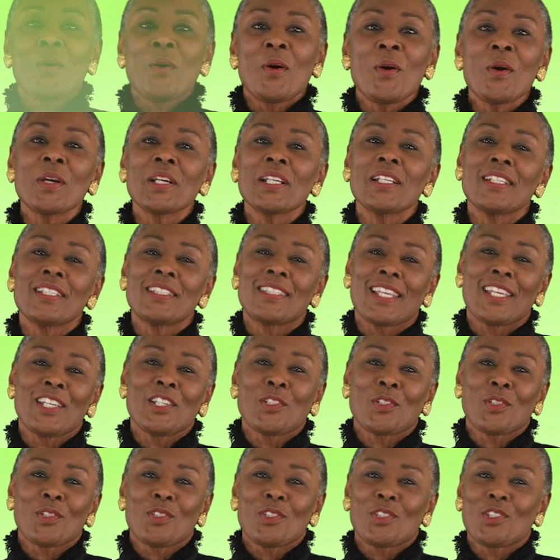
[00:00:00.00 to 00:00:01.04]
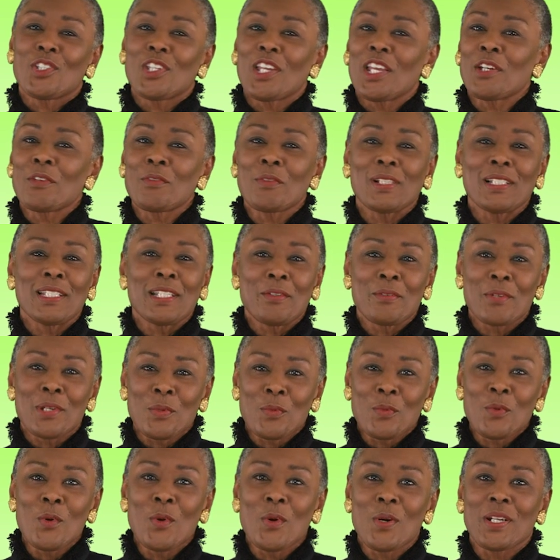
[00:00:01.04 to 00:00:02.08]
Organizations generally
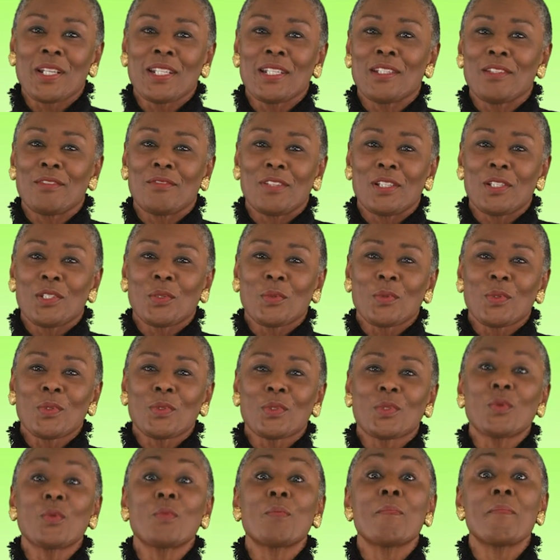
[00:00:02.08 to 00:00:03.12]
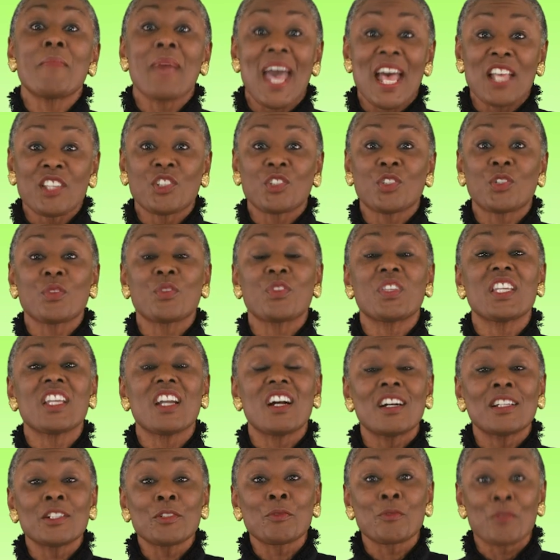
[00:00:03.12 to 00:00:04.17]
reward individuals who master the
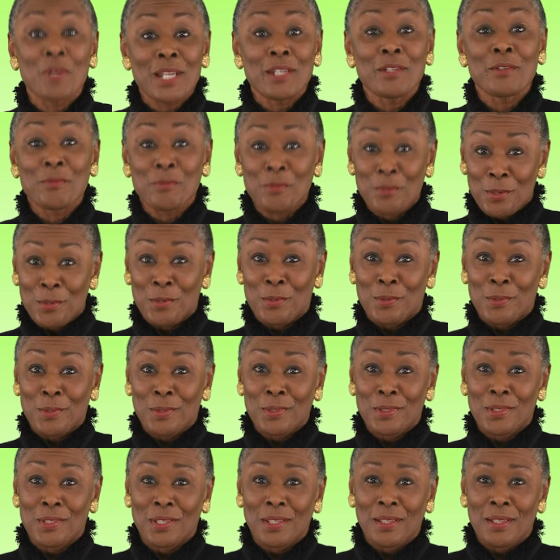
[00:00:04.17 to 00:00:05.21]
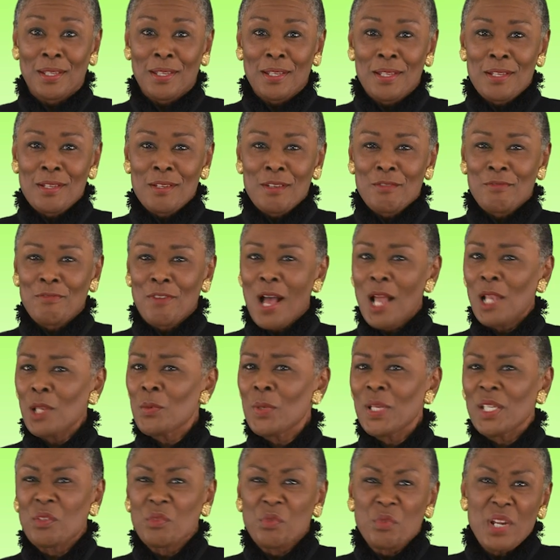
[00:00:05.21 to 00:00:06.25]
unwritten rules.
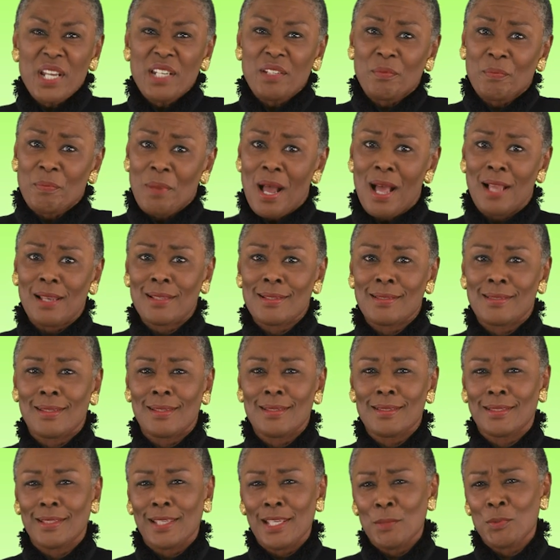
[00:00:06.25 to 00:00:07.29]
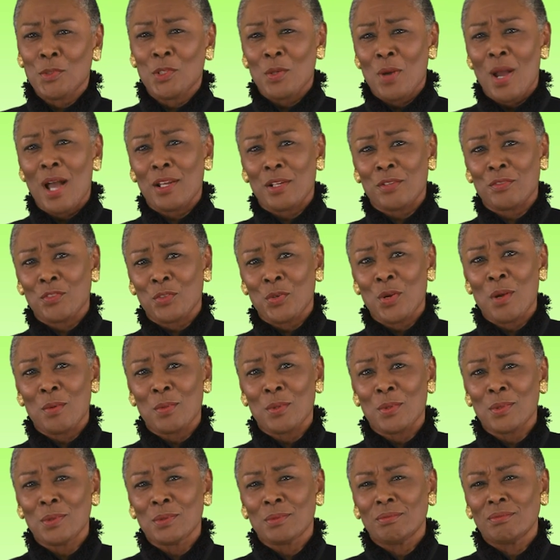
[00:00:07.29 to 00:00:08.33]
Following written policies keeps you out of
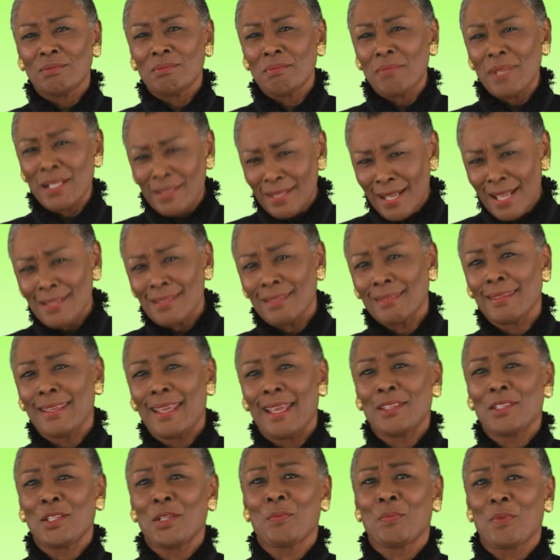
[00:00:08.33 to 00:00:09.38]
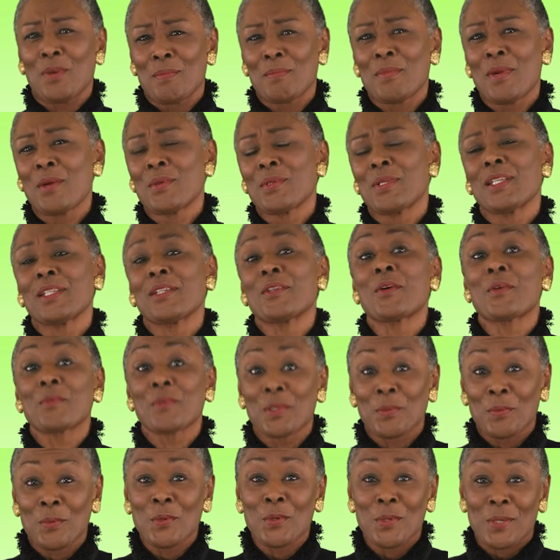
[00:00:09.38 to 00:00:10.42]
trouble, but doesn't get you promoted or
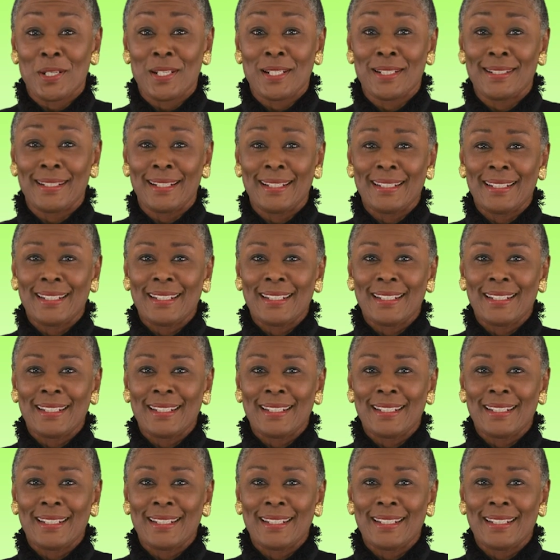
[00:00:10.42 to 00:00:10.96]
rewarded.